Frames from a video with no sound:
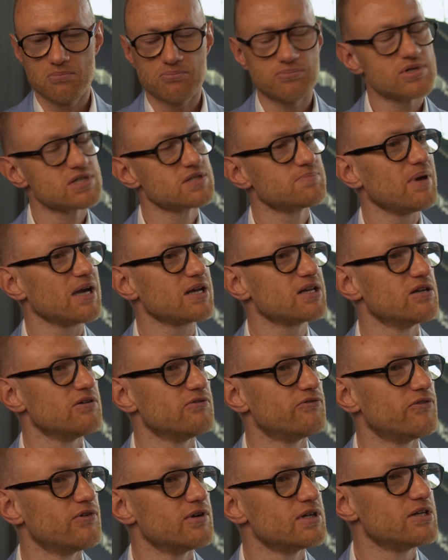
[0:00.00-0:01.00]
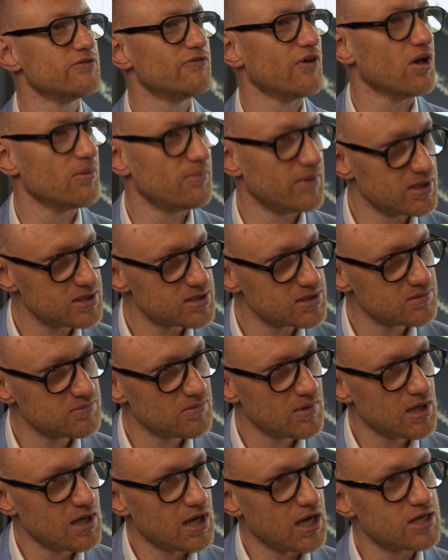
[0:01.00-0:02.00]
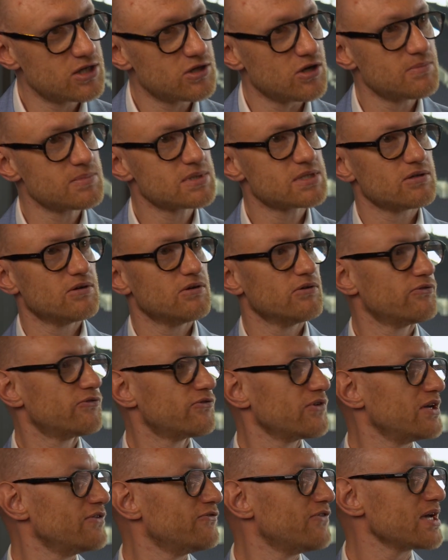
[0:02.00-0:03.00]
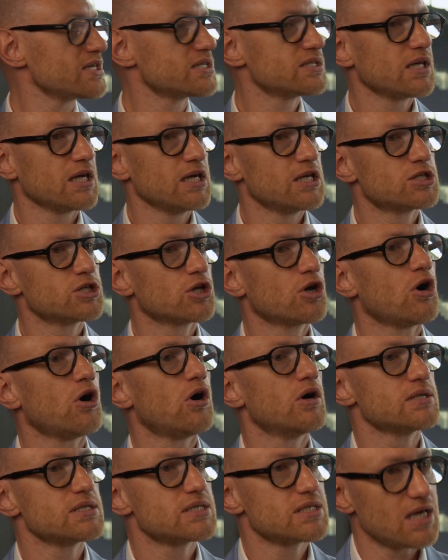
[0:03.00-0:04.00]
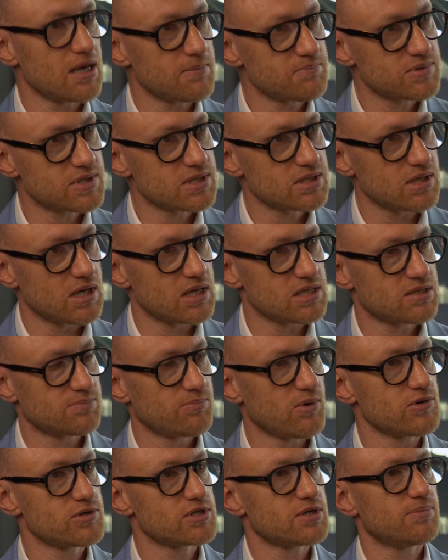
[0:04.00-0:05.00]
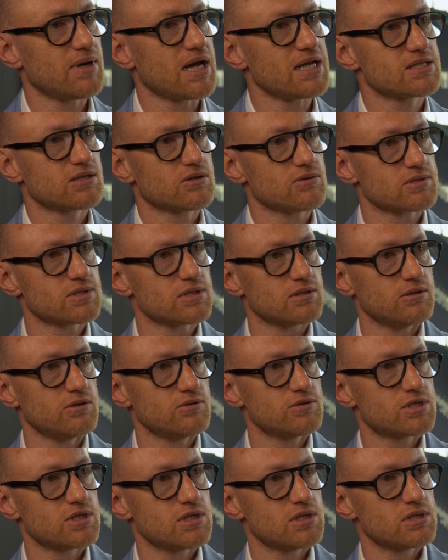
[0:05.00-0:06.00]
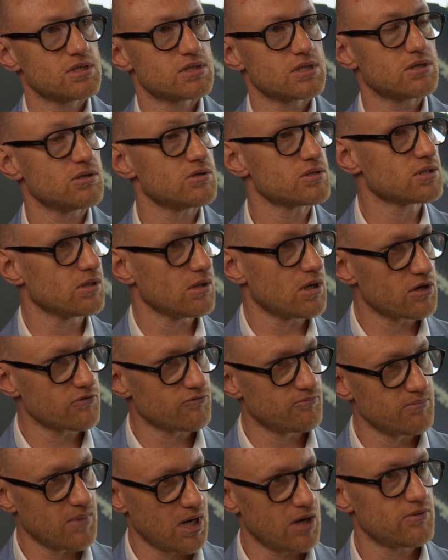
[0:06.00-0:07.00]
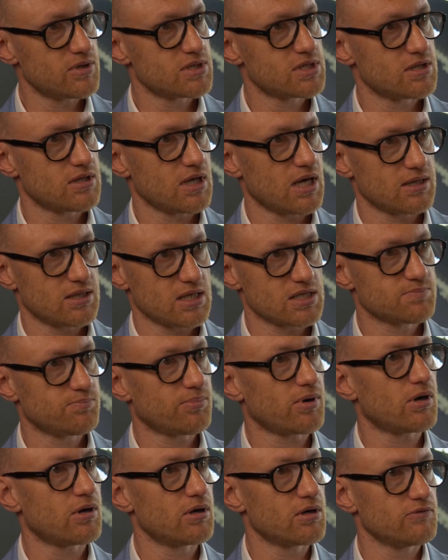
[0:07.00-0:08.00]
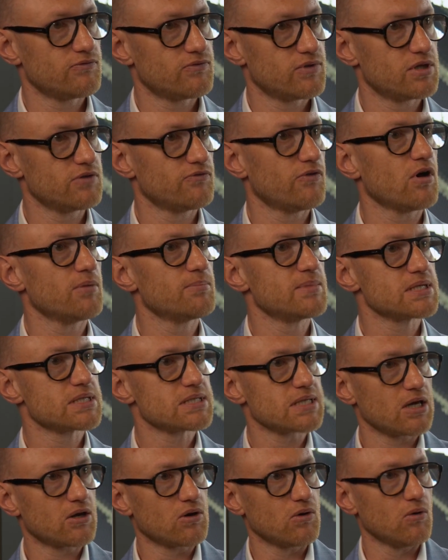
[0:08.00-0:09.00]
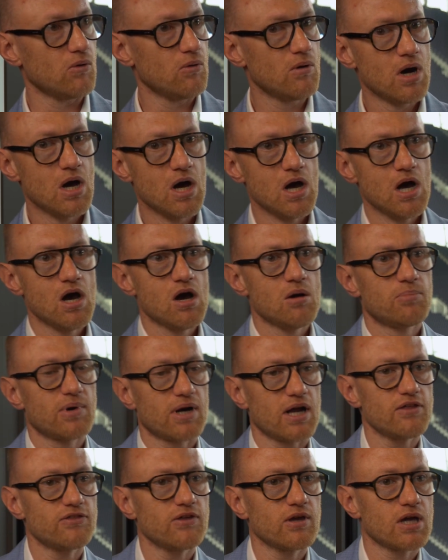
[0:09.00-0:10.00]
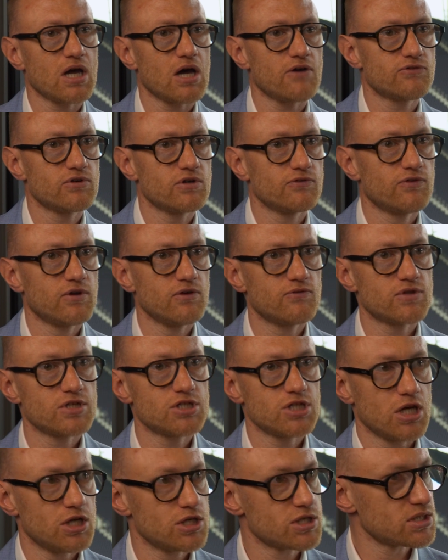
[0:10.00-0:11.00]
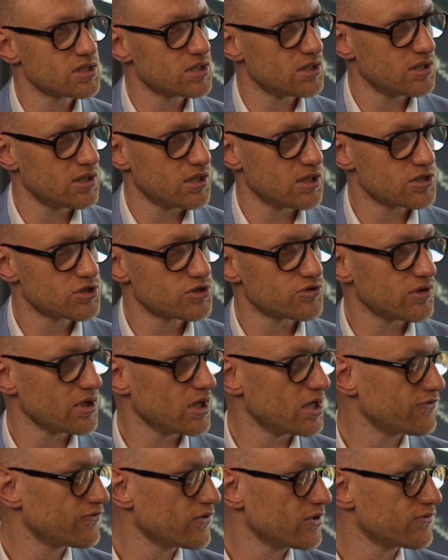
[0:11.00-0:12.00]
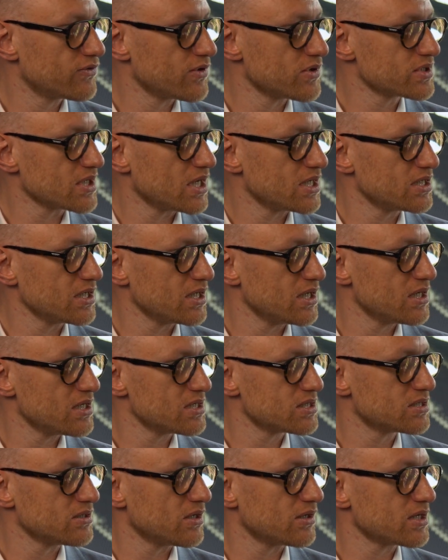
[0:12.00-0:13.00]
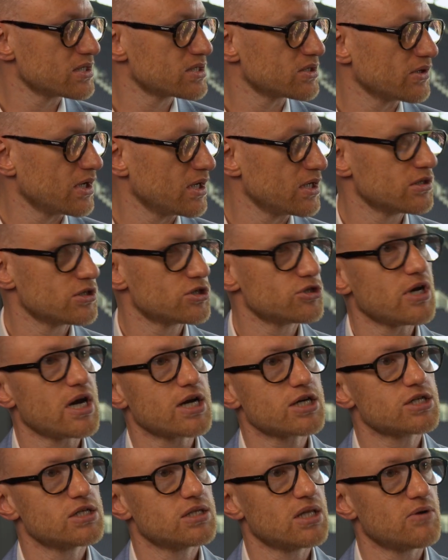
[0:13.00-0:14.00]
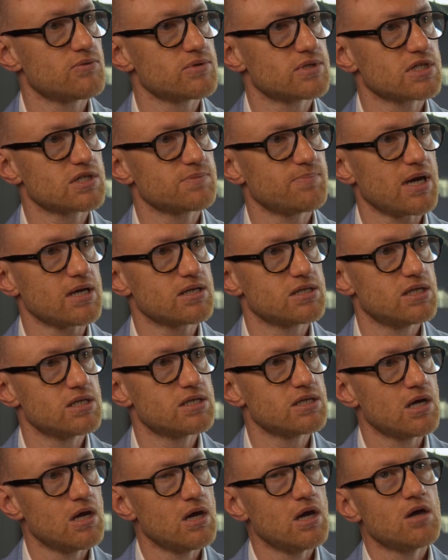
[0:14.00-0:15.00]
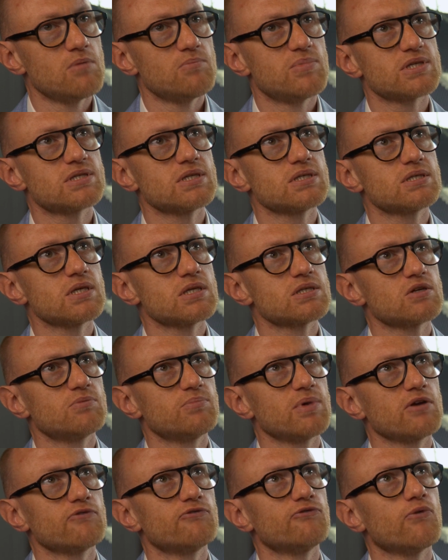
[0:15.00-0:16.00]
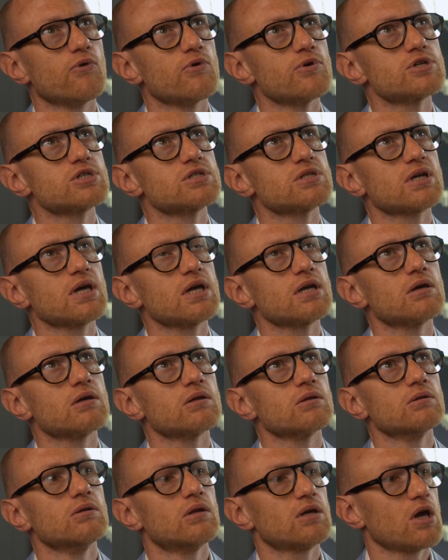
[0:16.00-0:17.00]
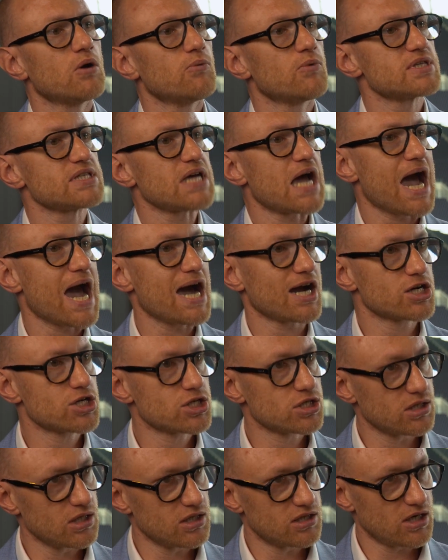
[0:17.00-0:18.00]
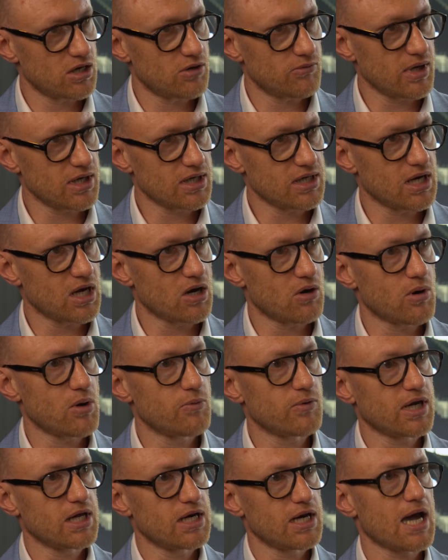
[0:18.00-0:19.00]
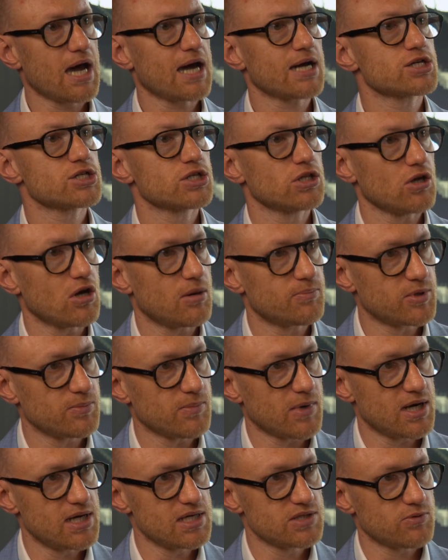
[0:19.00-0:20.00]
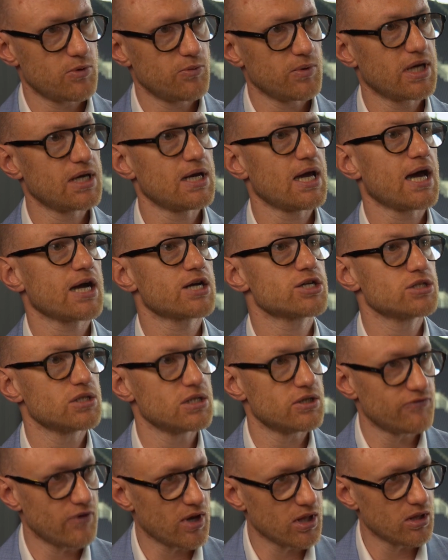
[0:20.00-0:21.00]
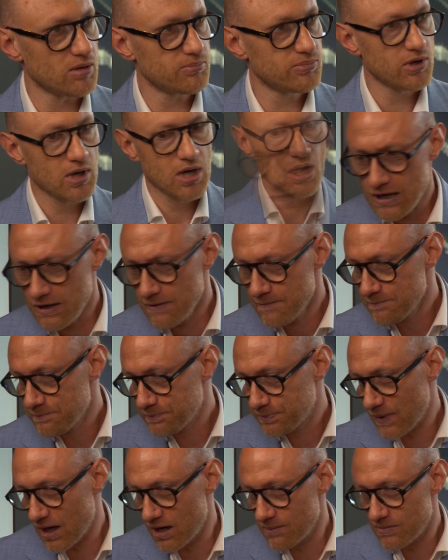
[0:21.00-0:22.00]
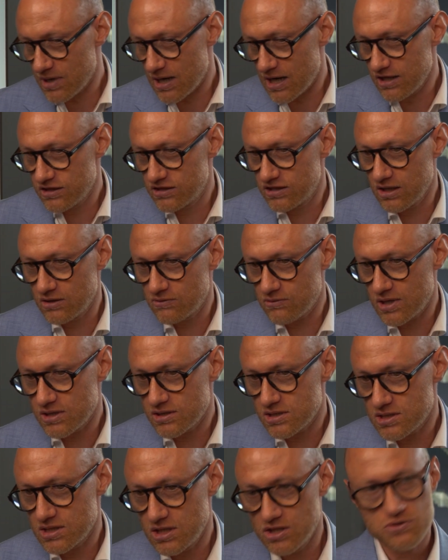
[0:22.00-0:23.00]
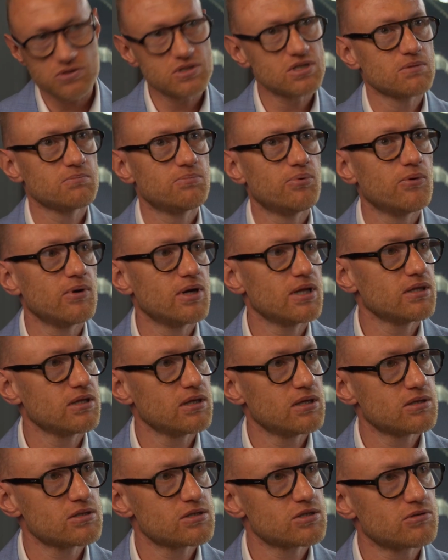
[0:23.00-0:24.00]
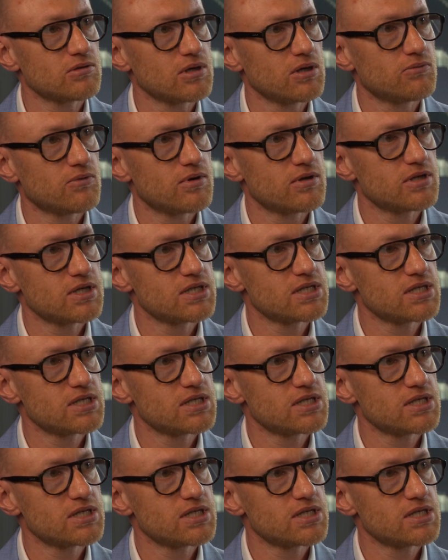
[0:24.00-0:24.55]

perspective development in terms of investing into concepts as opposed to practical solutions. And there's a lot of merit to that. That's part of the development cycle. But I think after a few of the changes in the industry and a few of those ideas not necessarily getting the traction that was expected, businesses are being forced to kind of look at what's actually there right now, what we can actually optimize, what we can actually develop. I think we're at this interesting point in the industry where the